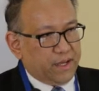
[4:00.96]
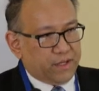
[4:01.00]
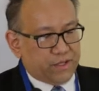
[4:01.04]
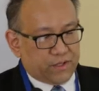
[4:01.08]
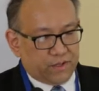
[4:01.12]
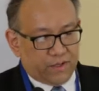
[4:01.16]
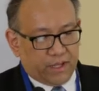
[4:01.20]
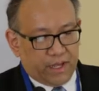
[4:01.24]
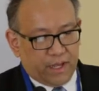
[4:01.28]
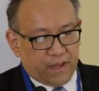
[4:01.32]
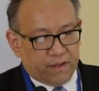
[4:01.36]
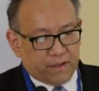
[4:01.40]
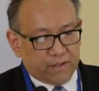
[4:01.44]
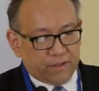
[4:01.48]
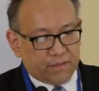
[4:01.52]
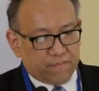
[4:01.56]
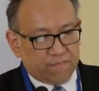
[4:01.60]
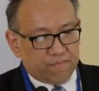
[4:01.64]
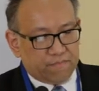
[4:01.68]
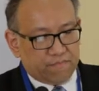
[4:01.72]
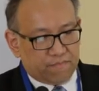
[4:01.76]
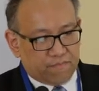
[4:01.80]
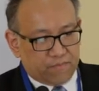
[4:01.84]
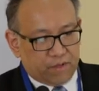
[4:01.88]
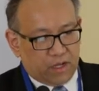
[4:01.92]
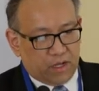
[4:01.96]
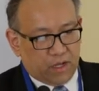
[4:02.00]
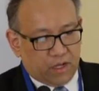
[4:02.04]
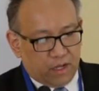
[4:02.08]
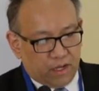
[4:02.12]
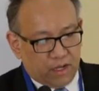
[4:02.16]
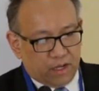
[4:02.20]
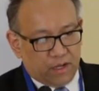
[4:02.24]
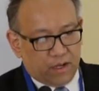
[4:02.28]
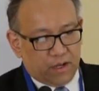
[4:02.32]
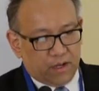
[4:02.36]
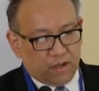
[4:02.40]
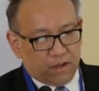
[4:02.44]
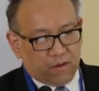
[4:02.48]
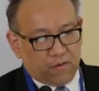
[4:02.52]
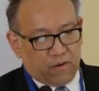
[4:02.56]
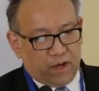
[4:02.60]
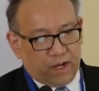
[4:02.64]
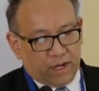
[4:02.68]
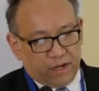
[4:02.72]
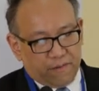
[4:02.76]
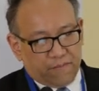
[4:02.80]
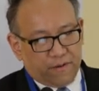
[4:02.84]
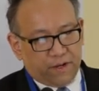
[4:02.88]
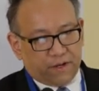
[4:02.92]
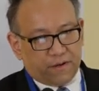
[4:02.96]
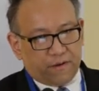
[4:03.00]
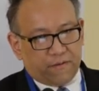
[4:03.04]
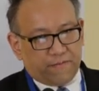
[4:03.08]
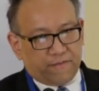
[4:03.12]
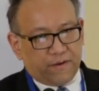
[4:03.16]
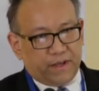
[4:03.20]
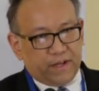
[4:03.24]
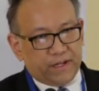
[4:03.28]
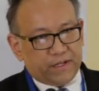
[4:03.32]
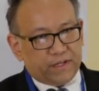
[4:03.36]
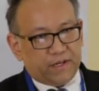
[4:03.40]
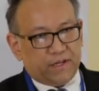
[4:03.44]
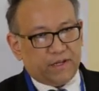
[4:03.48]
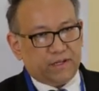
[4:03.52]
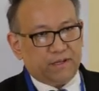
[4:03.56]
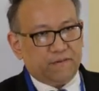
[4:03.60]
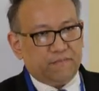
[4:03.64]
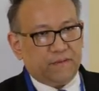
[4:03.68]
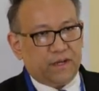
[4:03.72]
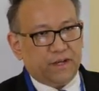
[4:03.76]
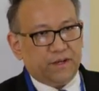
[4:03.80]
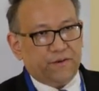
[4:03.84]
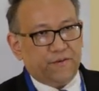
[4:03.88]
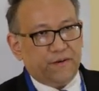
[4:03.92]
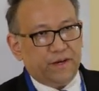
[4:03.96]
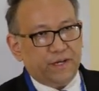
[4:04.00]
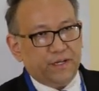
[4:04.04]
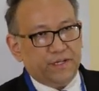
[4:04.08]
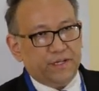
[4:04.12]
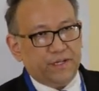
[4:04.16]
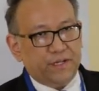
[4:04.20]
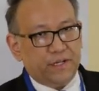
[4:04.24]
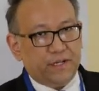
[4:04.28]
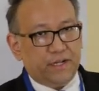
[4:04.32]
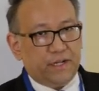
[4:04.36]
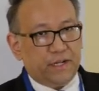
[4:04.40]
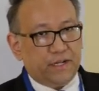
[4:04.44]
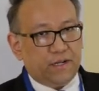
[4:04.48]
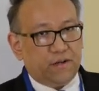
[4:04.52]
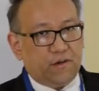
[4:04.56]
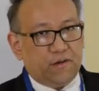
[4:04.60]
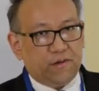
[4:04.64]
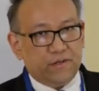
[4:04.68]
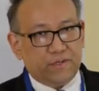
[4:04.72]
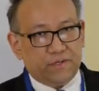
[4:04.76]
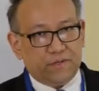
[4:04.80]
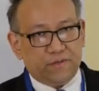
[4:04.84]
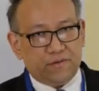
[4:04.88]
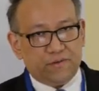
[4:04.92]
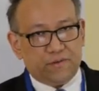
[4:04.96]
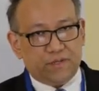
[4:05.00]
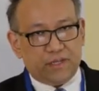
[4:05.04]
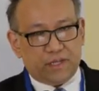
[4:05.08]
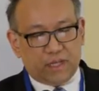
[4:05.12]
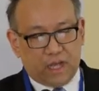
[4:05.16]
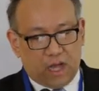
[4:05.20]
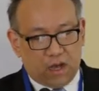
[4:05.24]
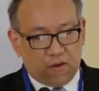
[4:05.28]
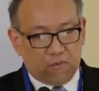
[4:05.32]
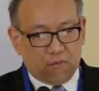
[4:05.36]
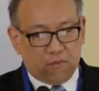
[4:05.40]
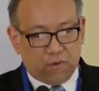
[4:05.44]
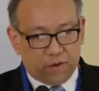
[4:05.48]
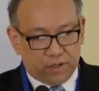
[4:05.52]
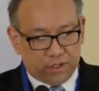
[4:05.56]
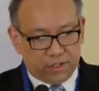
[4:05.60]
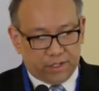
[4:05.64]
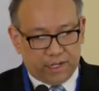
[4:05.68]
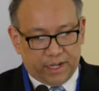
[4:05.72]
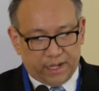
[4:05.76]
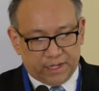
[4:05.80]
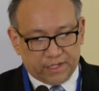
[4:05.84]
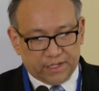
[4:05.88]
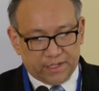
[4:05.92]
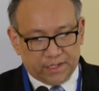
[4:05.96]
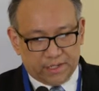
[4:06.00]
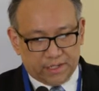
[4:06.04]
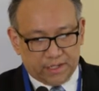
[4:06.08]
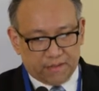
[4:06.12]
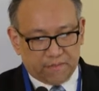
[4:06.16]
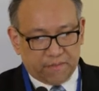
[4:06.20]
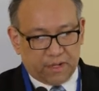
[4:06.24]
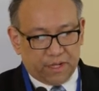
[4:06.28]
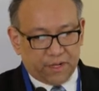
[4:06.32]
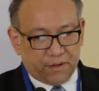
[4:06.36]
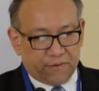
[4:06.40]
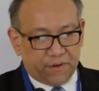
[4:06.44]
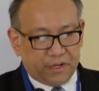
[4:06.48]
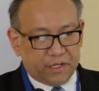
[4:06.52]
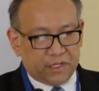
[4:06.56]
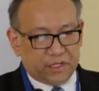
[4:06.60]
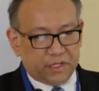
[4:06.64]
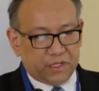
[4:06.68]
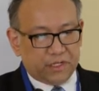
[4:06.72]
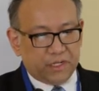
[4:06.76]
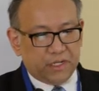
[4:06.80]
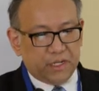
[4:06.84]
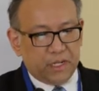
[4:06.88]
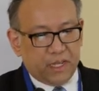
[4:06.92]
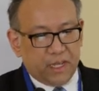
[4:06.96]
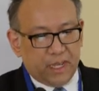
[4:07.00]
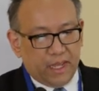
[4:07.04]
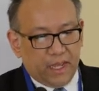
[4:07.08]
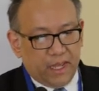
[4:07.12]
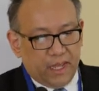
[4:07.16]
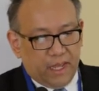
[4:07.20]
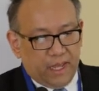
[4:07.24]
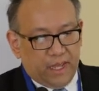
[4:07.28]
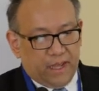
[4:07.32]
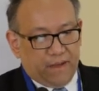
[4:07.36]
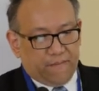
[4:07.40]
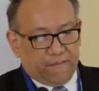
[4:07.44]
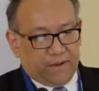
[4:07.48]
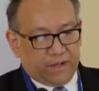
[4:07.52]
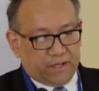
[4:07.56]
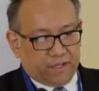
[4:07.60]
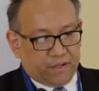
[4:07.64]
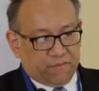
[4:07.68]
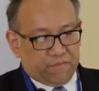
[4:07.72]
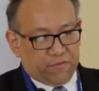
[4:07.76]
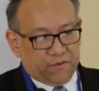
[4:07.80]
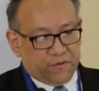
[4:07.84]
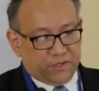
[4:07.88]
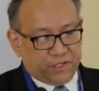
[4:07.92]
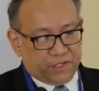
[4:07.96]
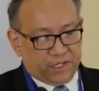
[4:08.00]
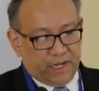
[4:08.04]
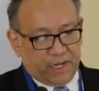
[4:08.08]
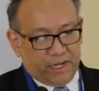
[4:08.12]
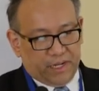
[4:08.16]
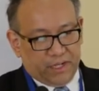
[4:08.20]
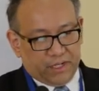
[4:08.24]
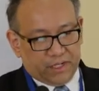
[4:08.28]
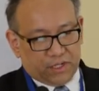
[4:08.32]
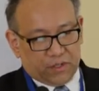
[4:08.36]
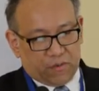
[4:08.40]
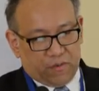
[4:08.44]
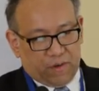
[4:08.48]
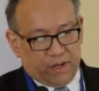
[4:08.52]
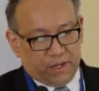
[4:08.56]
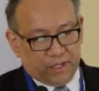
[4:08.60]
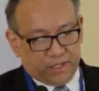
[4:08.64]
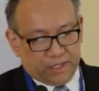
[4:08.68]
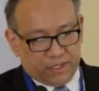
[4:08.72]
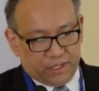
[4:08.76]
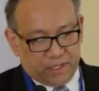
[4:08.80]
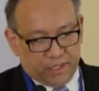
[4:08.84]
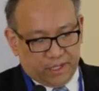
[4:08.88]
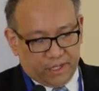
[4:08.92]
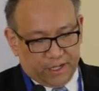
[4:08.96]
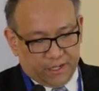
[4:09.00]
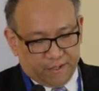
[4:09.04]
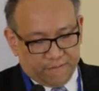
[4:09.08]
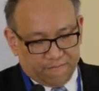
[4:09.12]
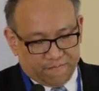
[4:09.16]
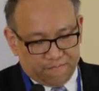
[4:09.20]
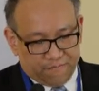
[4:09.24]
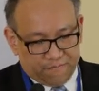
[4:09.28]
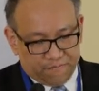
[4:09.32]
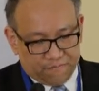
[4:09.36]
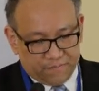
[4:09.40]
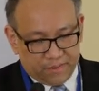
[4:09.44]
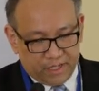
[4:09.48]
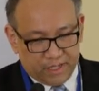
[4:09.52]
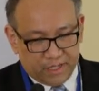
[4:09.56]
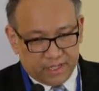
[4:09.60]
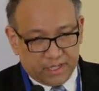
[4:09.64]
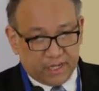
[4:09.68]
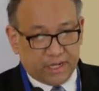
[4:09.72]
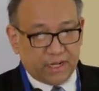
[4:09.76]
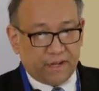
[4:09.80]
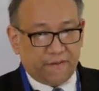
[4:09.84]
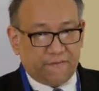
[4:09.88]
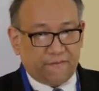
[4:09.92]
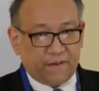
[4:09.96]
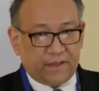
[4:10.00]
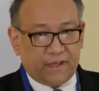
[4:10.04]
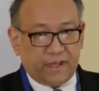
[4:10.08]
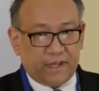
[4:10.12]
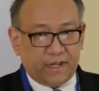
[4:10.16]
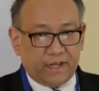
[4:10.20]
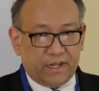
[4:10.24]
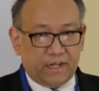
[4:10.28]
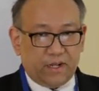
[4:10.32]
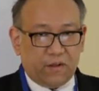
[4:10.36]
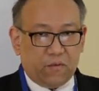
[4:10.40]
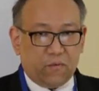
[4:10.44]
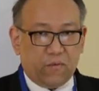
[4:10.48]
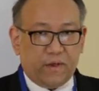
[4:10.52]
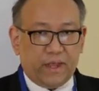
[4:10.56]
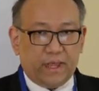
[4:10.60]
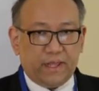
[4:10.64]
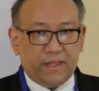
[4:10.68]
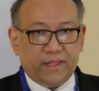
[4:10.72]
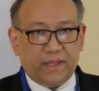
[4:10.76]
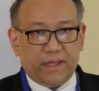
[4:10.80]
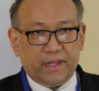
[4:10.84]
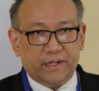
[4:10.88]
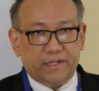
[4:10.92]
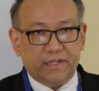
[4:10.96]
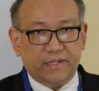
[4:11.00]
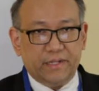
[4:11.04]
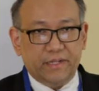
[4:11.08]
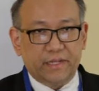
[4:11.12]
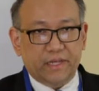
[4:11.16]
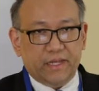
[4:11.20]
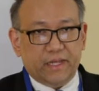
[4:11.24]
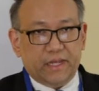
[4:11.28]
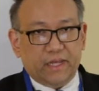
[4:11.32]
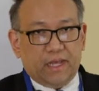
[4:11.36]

so there are quite a bit of internal migration and also the outward external migration. But the Mon State is quite significant in a way that